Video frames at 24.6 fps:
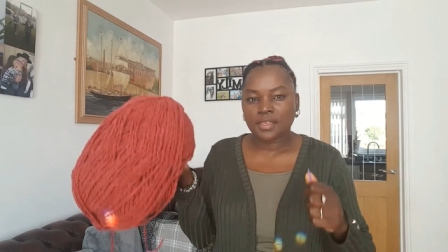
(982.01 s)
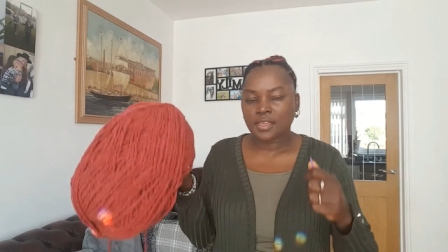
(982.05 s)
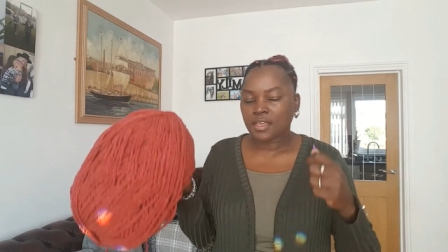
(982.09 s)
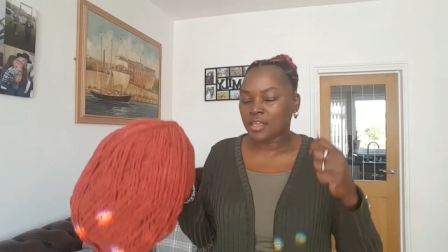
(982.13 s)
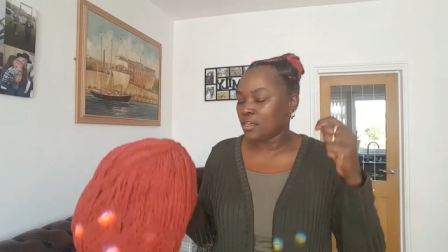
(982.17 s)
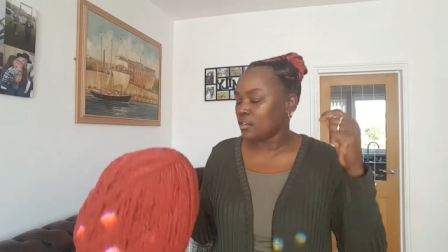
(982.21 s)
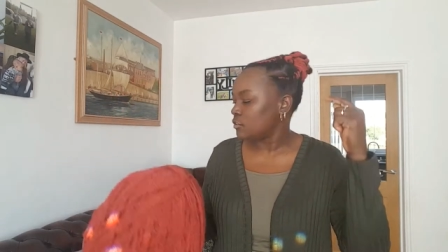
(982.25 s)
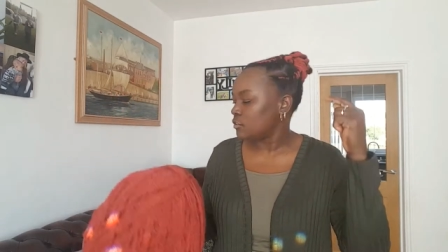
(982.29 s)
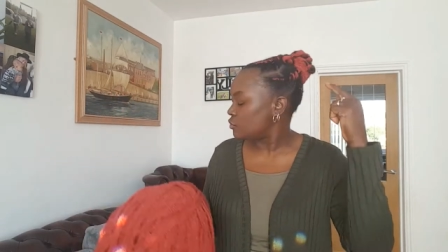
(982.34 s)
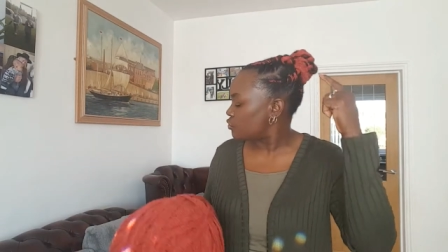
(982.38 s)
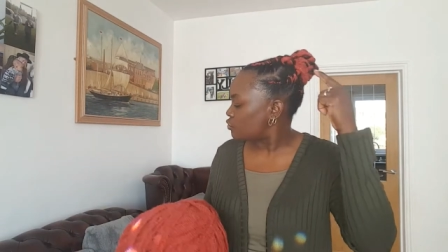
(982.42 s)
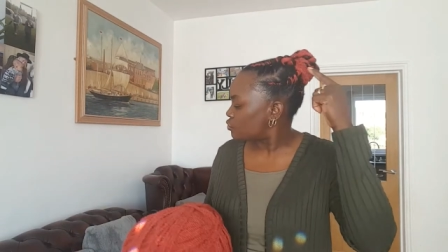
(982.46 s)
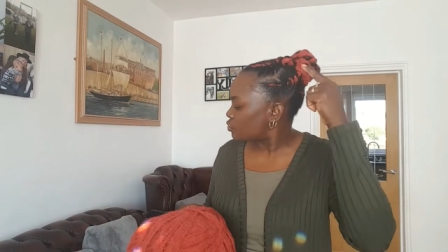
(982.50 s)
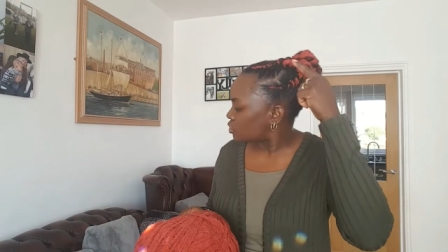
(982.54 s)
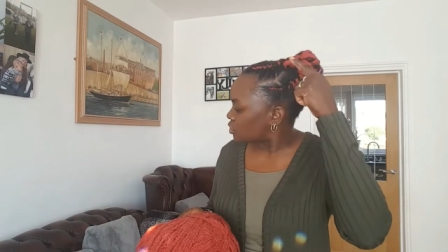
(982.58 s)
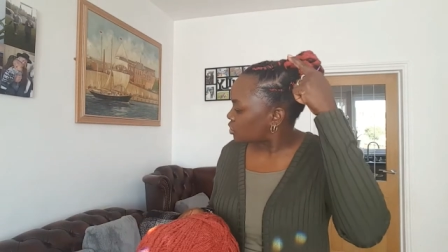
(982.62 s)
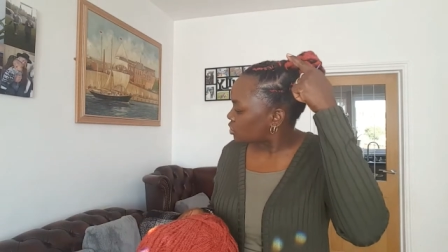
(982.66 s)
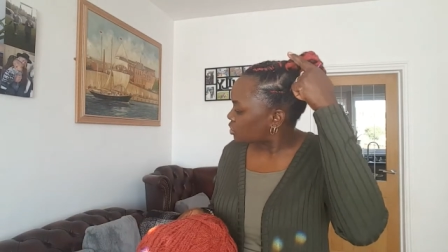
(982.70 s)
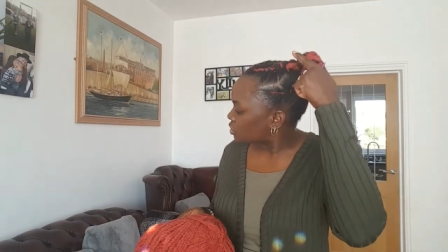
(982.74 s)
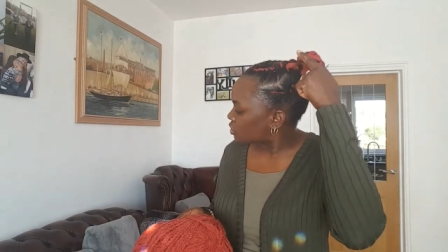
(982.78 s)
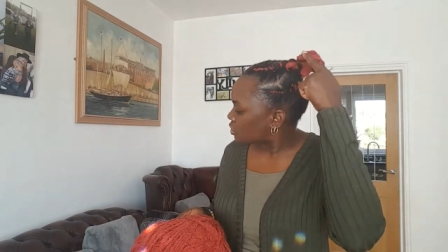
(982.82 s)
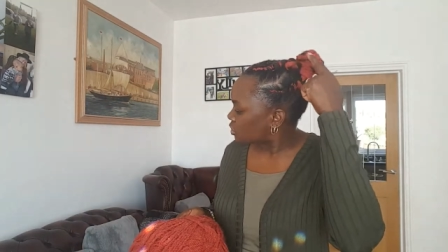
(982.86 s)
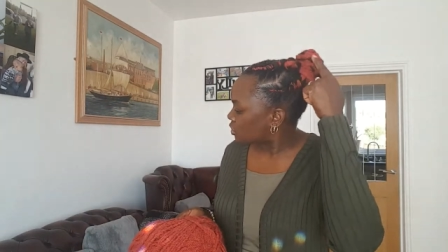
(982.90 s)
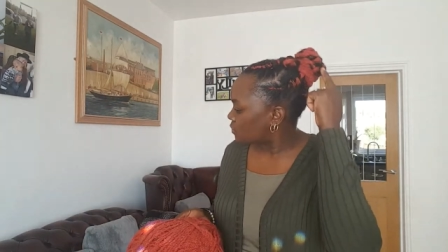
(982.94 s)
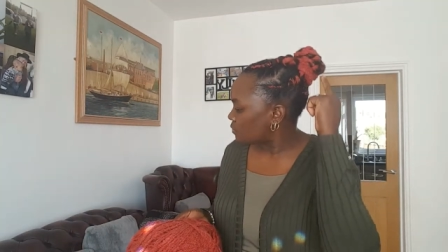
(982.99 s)
and
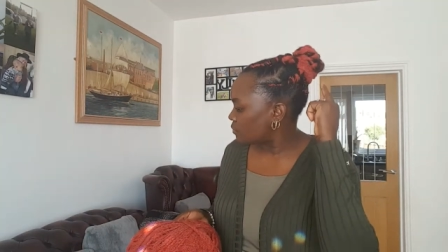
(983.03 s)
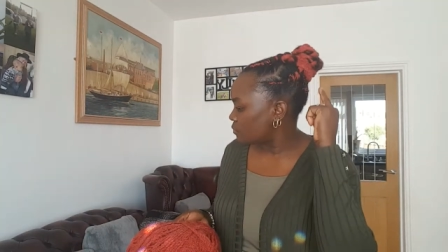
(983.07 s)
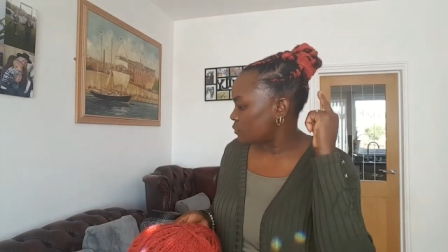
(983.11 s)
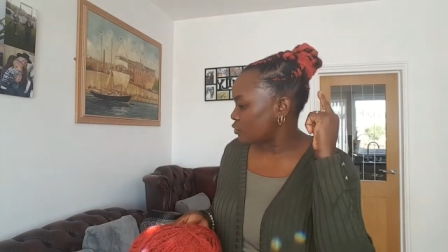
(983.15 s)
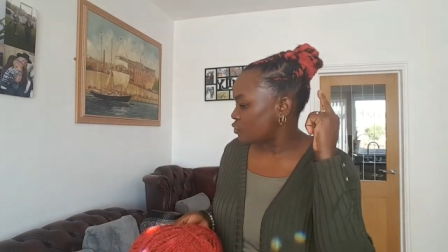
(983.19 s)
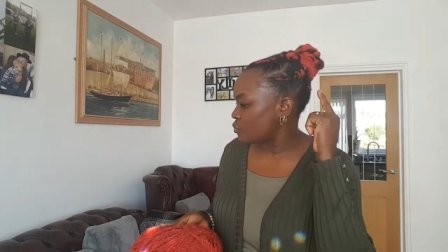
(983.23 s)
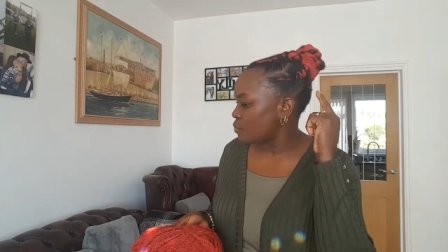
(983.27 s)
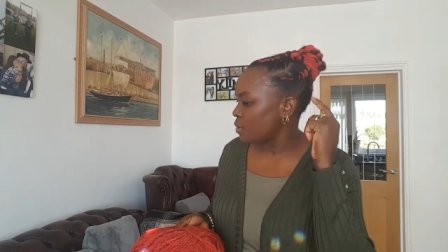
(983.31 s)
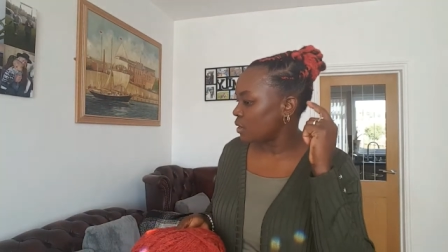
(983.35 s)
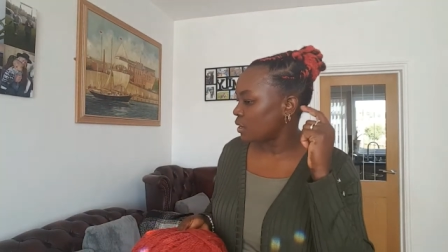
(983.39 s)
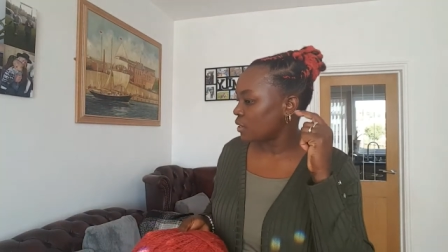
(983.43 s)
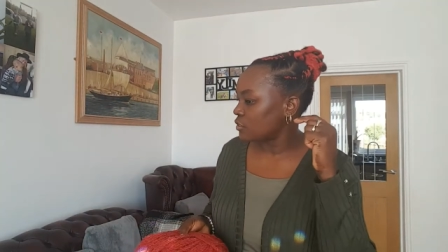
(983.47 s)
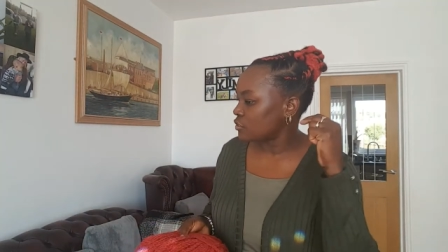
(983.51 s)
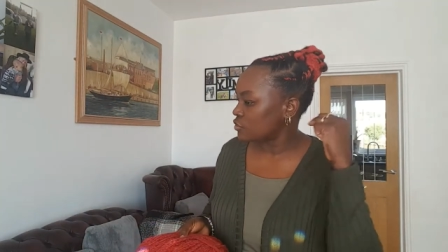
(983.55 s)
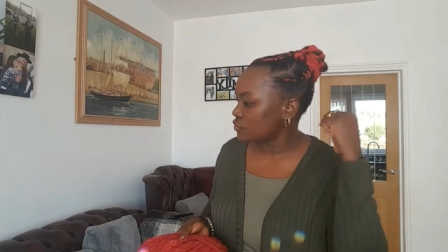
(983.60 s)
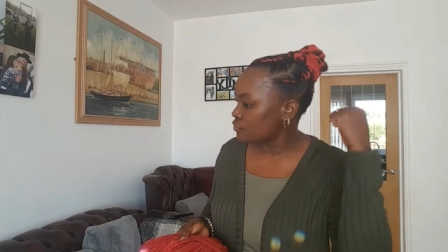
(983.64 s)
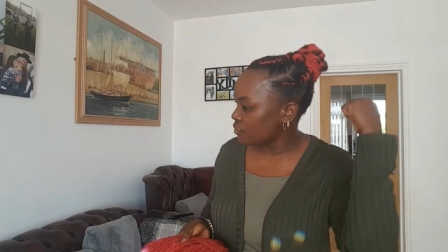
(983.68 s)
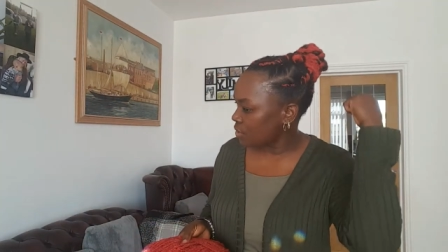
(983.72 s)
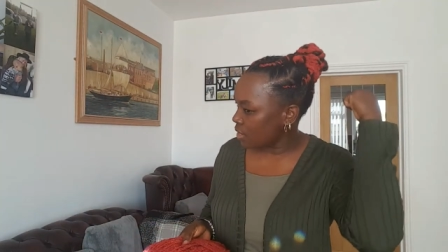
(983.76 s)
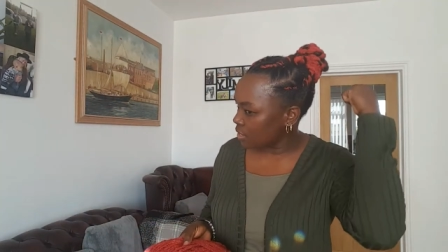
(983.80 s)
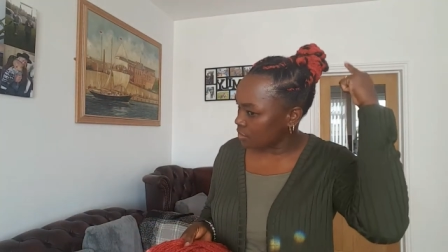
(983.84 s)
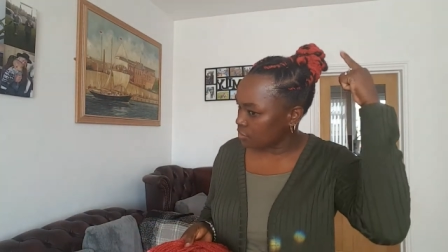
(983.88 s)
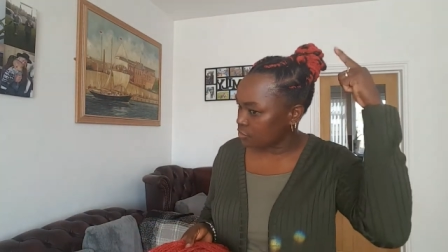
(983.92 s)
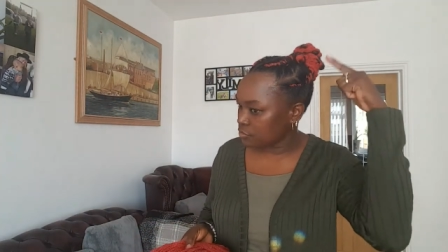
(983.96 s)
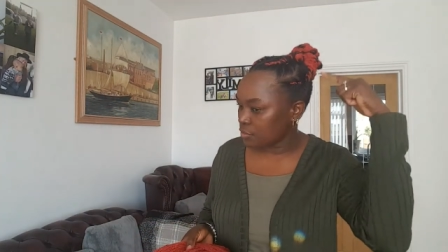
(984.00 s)
twist to make a
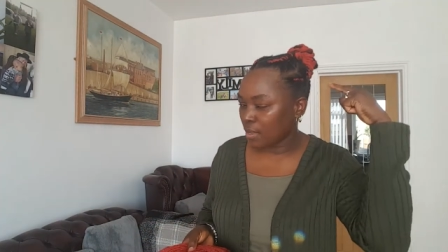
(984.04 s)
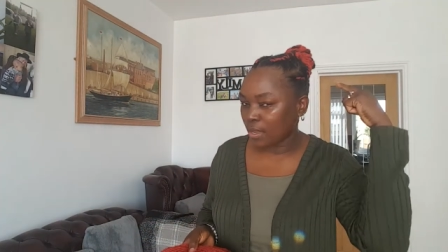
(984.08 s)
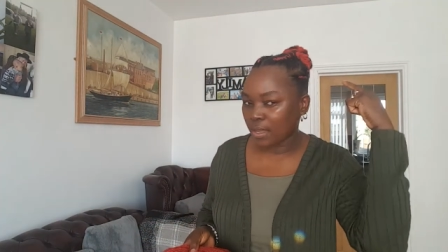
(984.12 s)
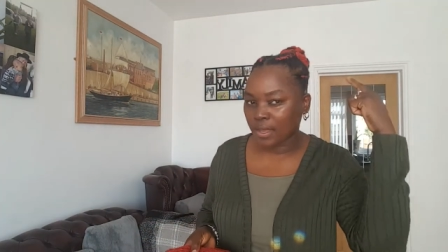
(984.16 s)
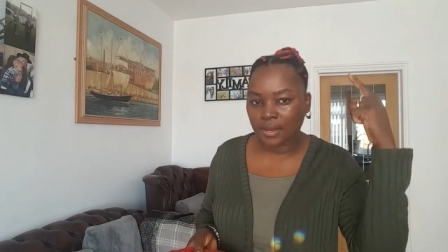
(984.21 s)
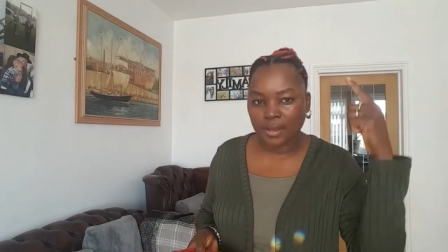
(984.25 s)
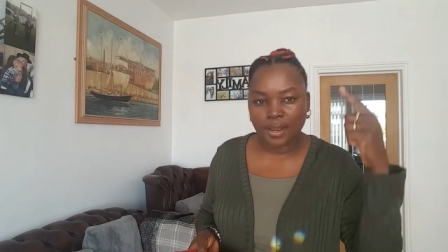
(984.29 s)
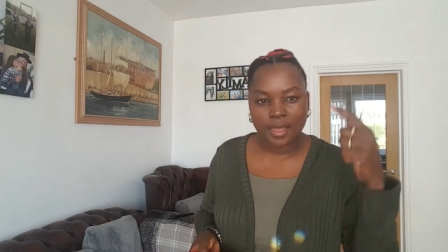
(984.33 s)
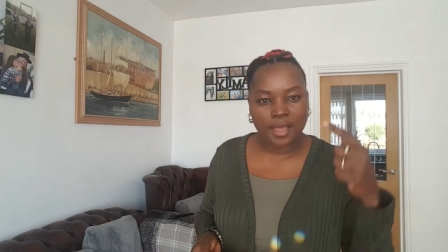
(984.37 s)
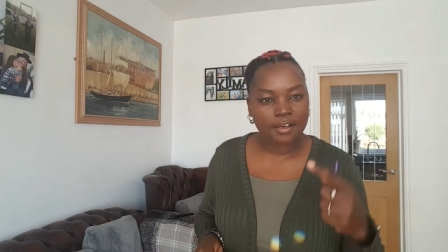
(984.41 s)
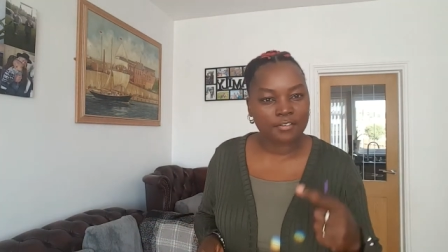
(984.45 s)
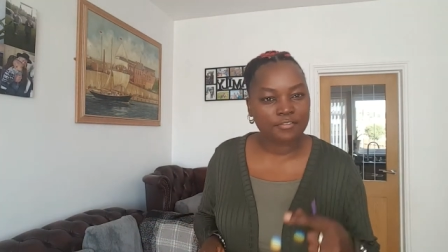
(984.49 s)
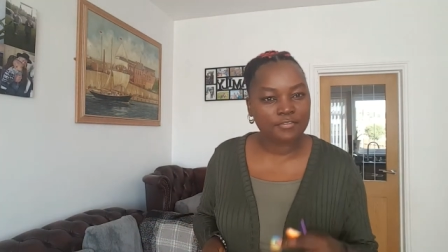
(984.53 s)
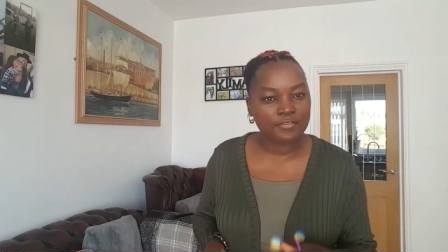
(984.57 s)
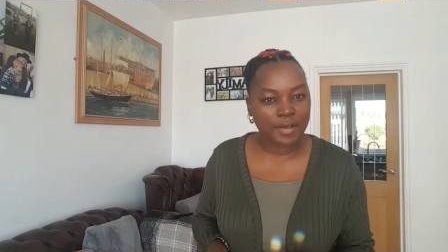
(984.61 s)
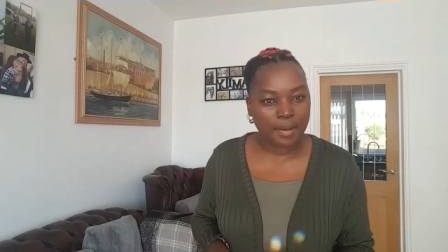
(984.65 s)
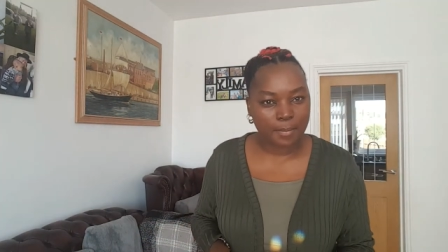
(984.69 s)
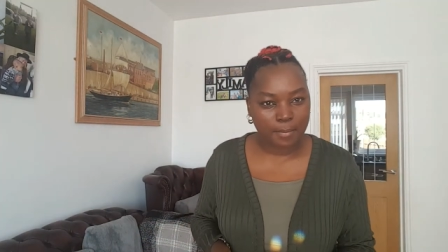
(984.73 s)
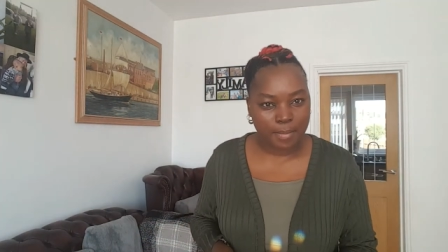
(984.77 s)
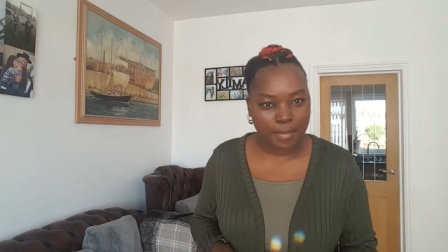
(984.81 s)
strand so I can have a